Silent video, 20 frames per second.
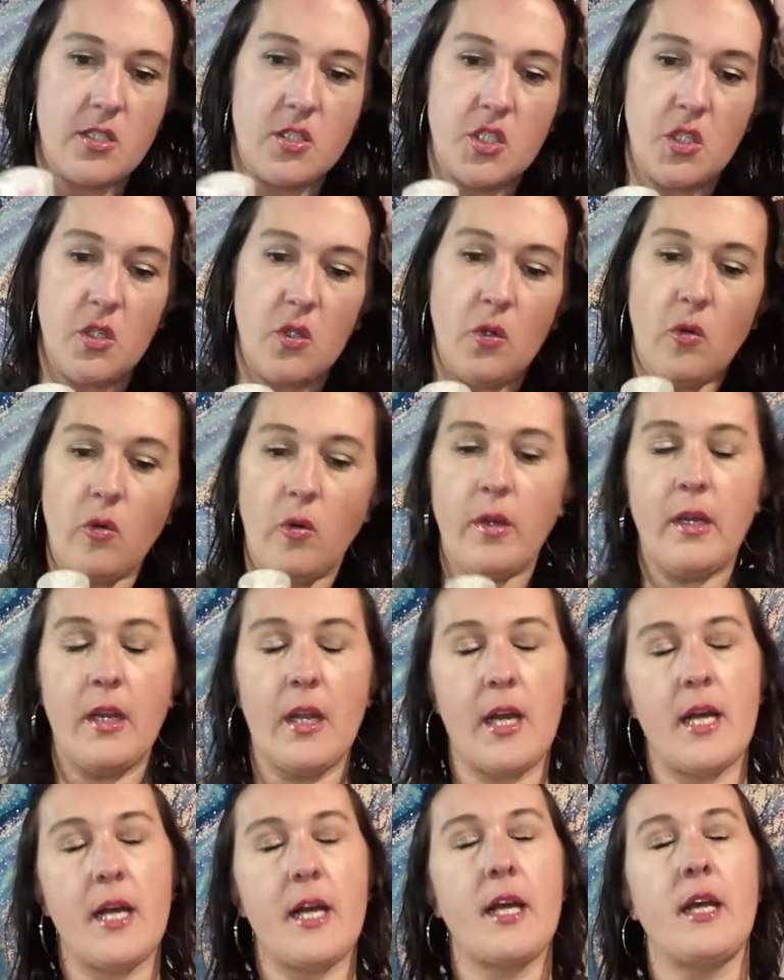Do
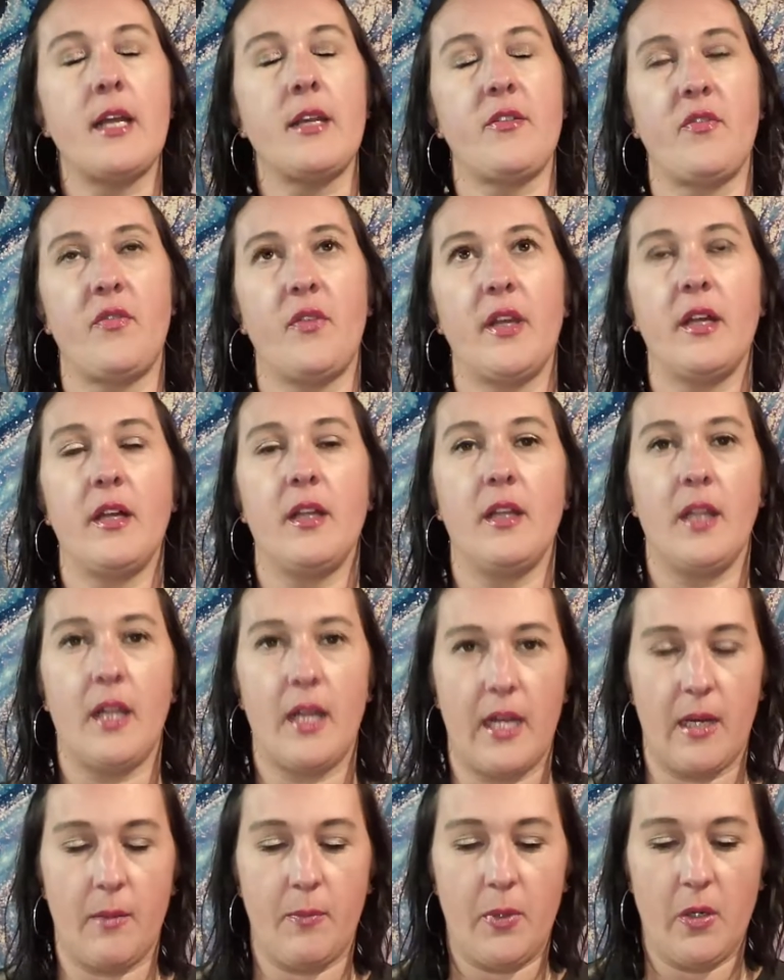not fill
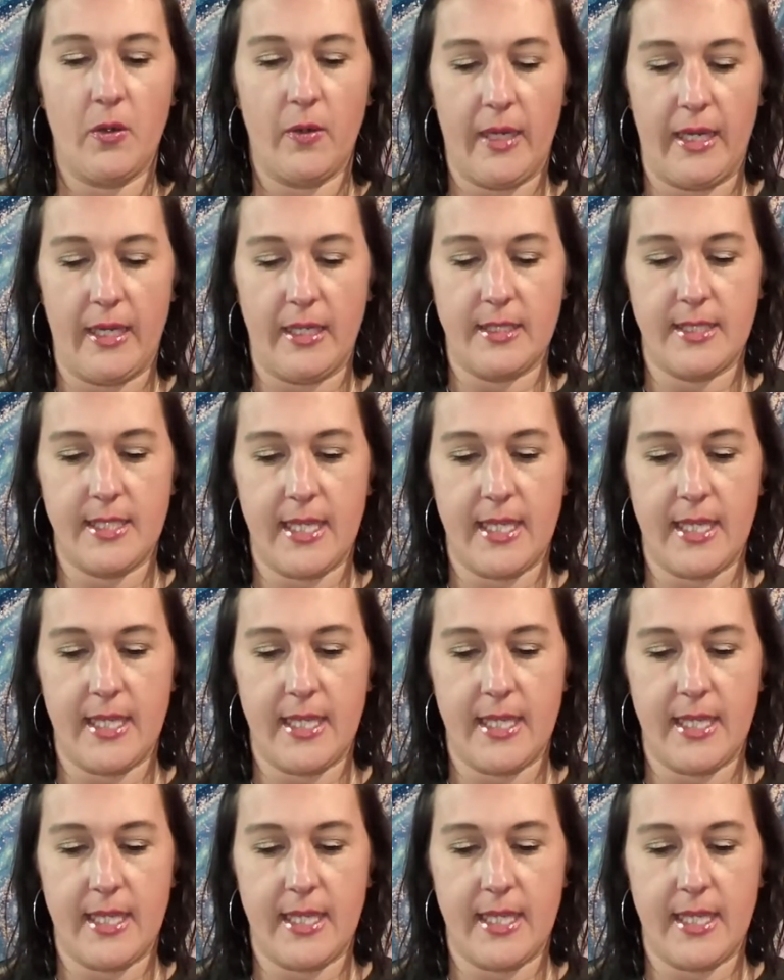up your ink